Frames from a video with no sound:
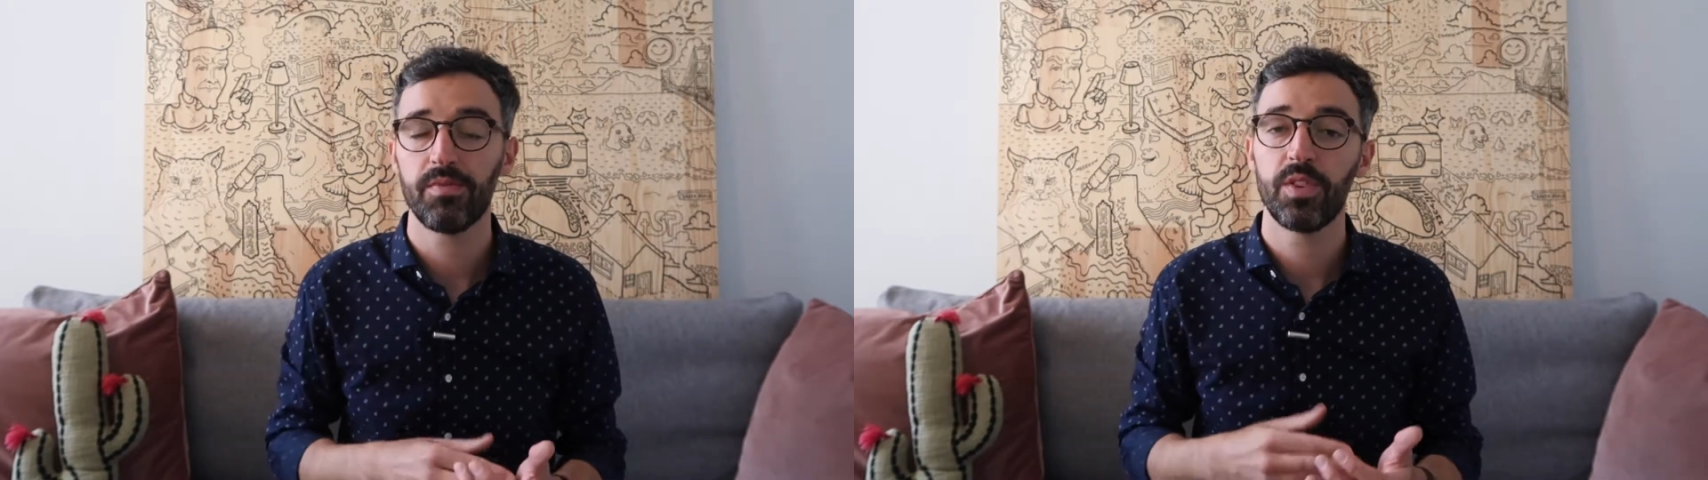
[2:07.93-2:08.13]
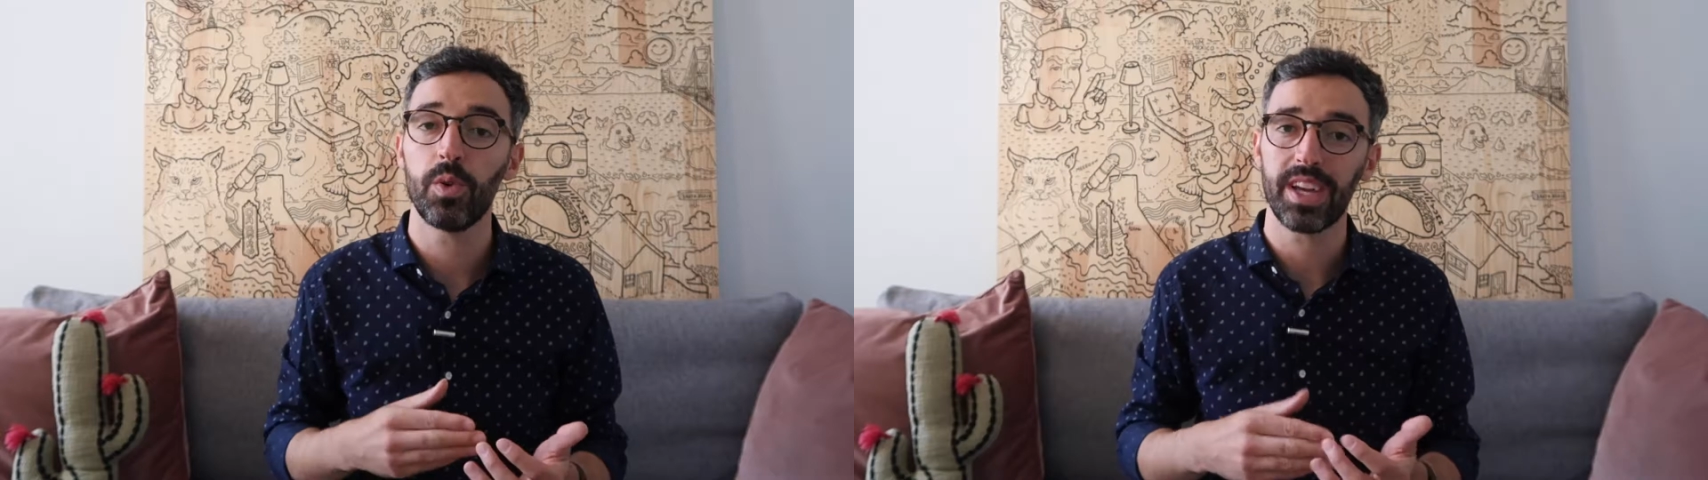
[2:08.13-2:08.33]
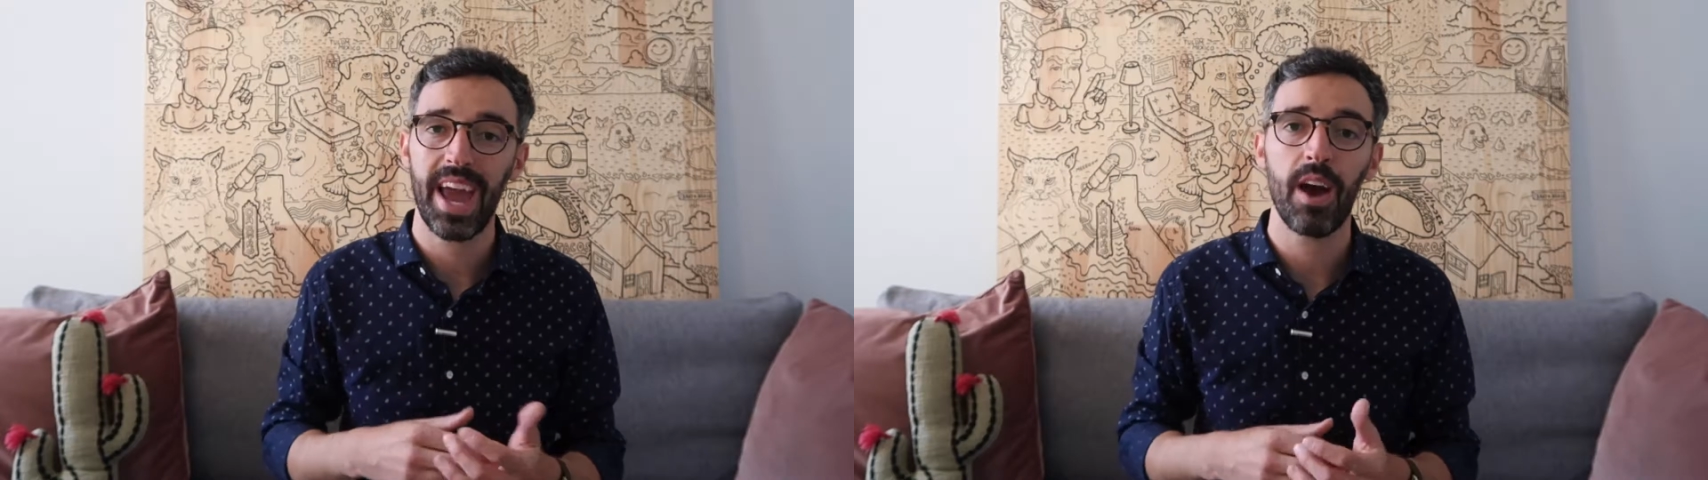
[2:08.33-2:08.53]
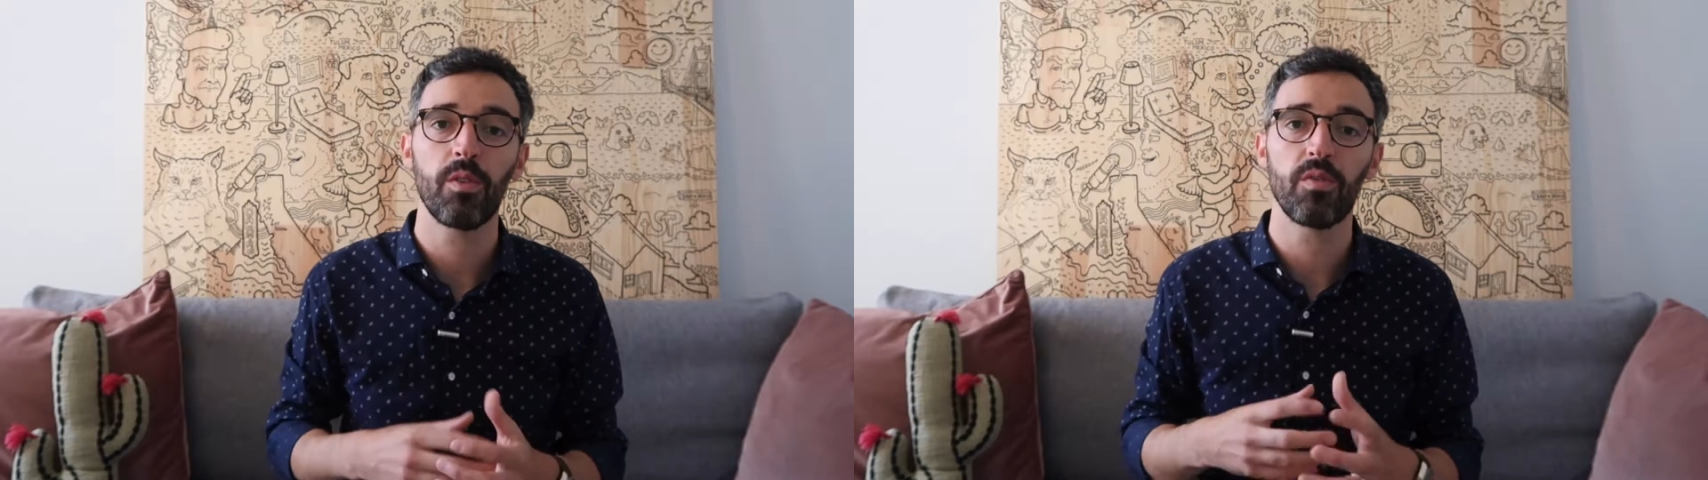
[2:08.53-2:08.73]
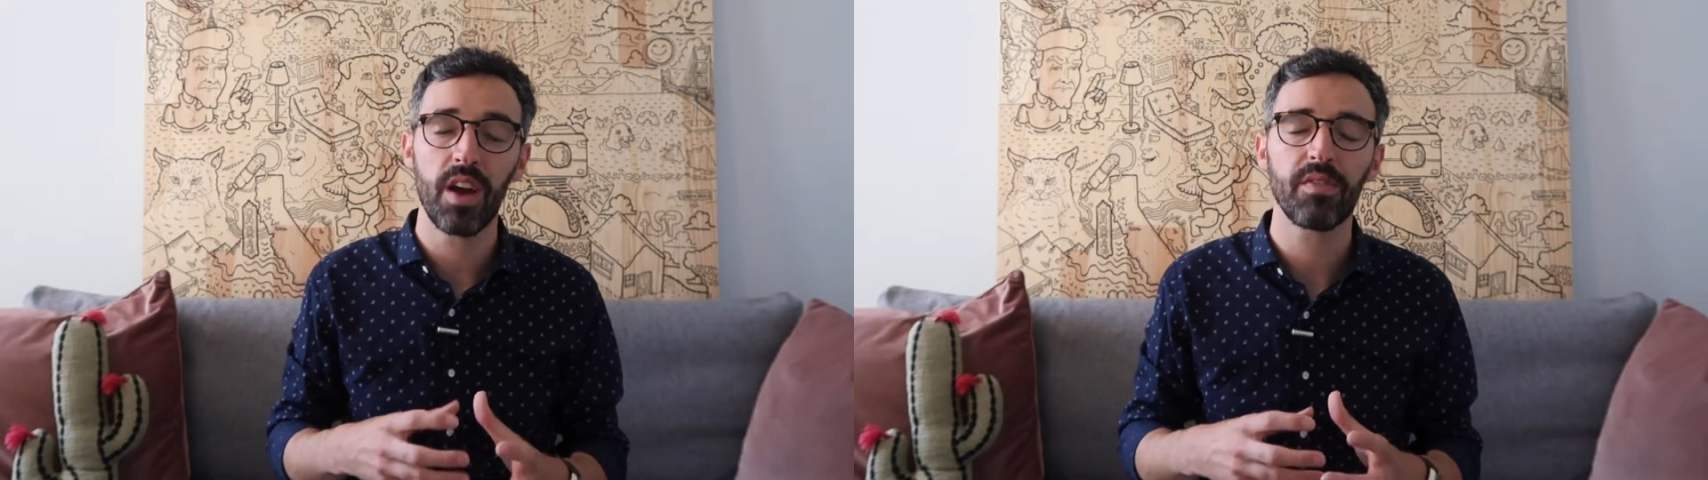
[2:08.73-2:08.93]
to
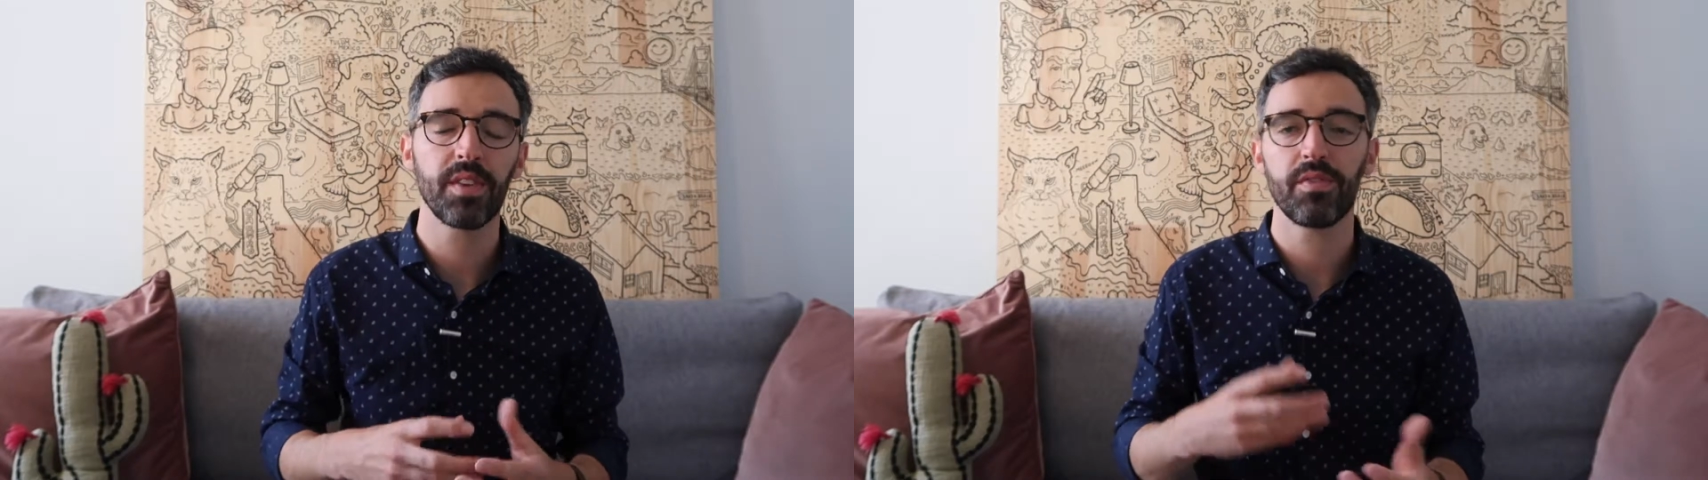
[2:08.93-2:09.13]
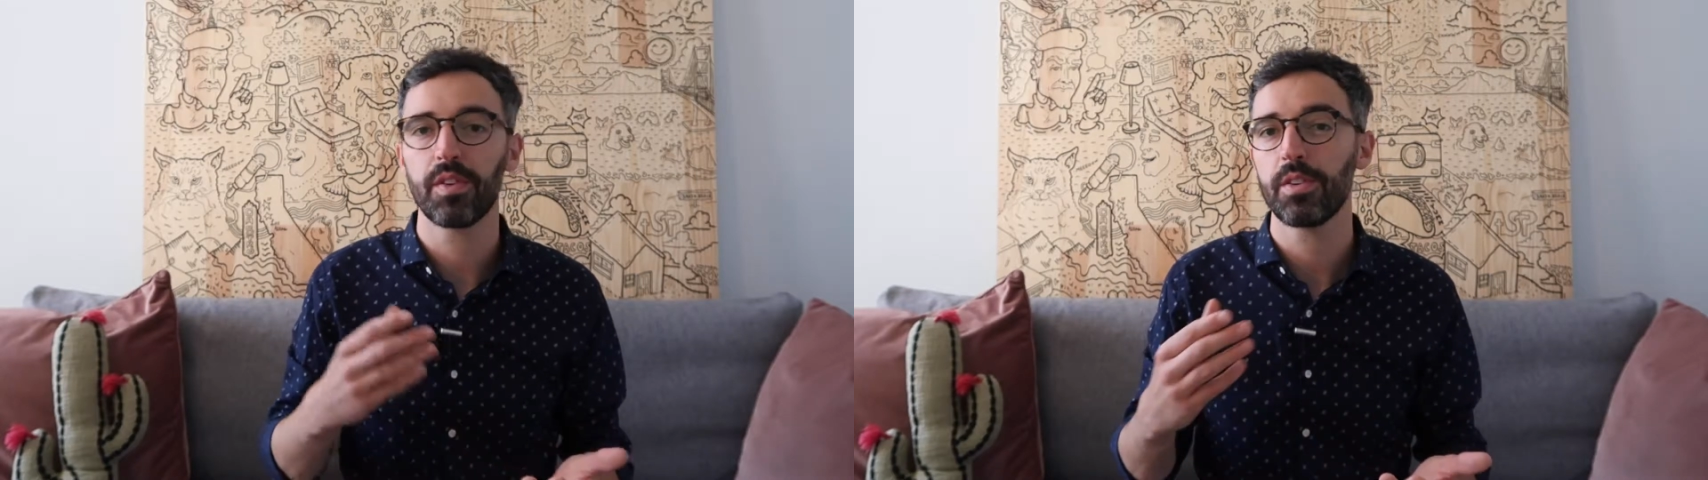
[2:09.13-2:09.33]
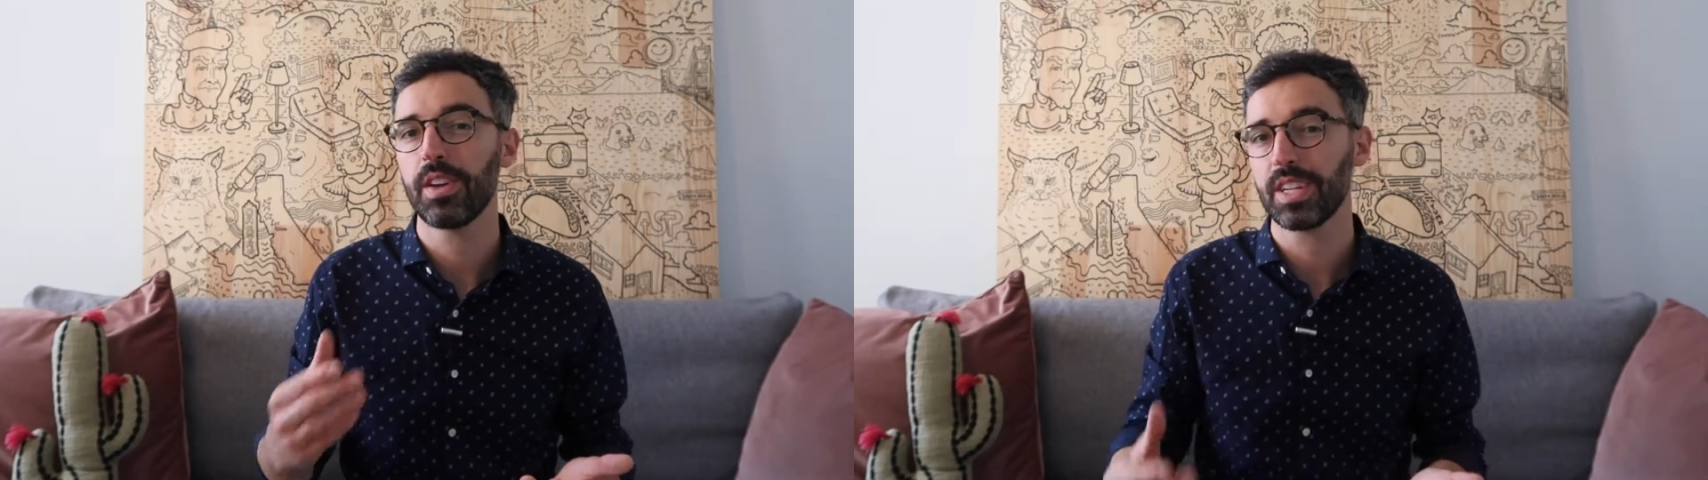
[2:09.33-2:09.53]
account roughly for